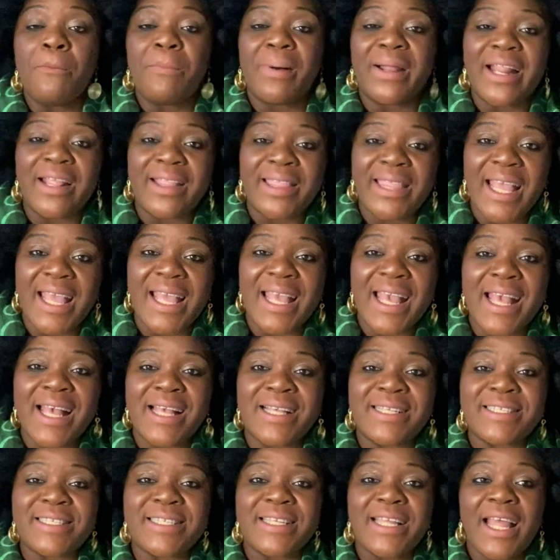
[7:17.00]
but the thing
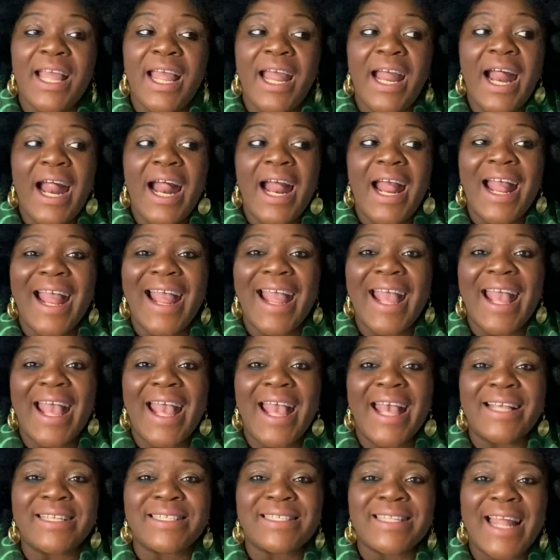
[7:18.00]
is,
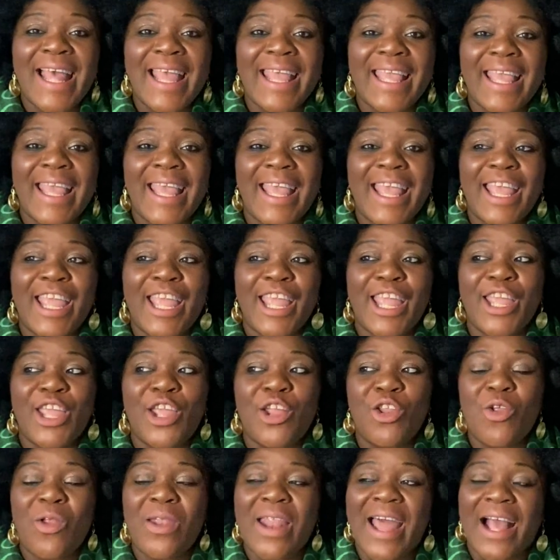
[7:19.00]
it's like,
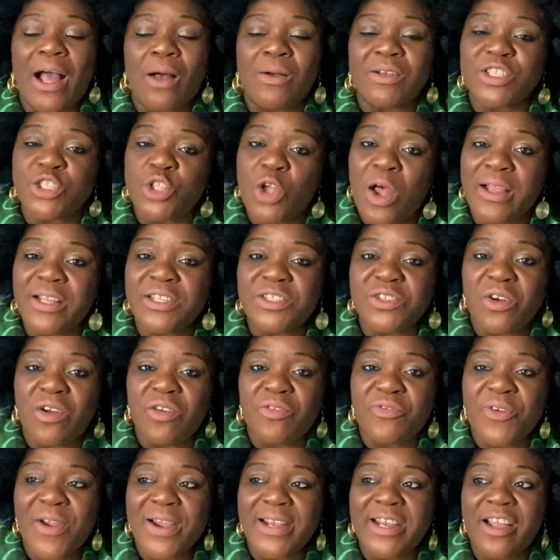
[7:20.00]
you know, like I was talking to a
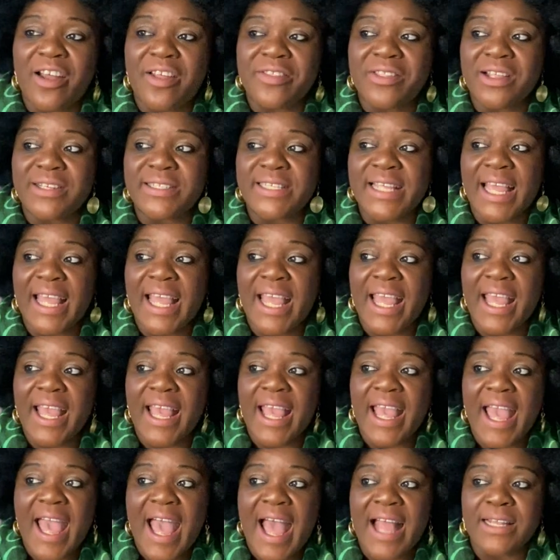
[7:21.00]
friend the other day
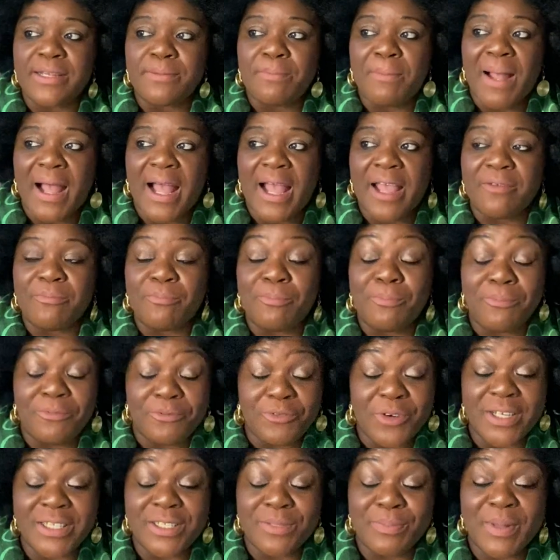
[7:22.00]
at my
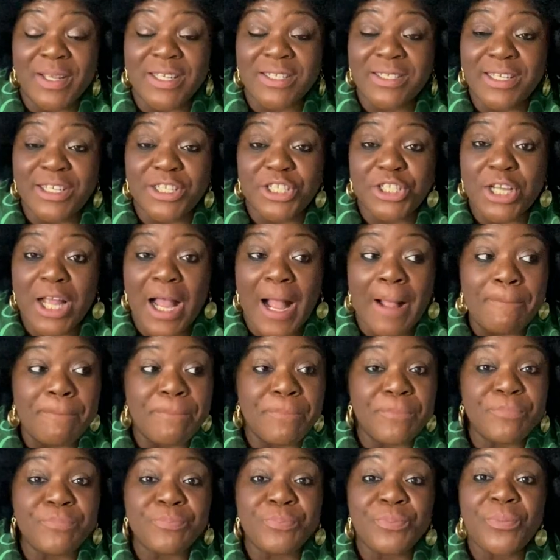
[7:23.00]
friend's business shop,
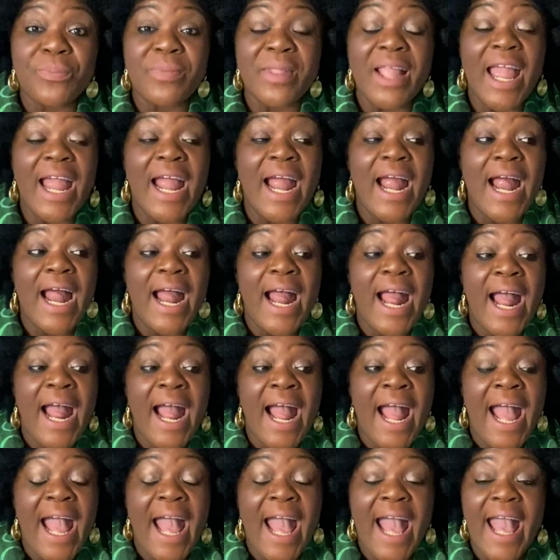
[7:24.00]

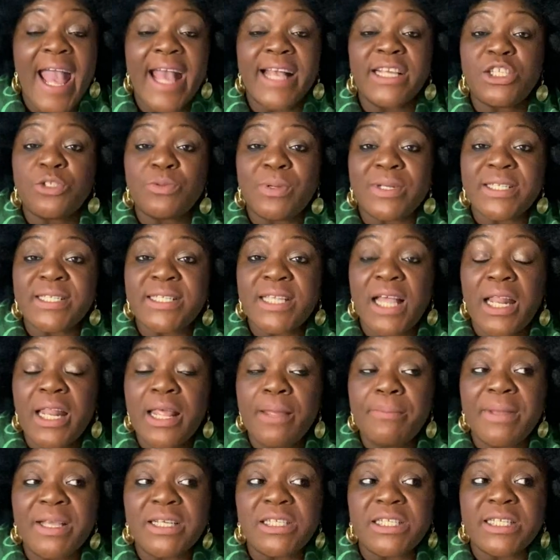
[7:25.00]
and she was
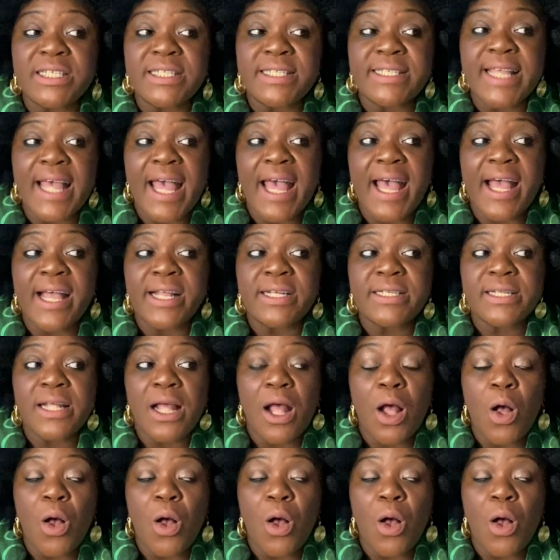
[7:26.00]
telling me, she said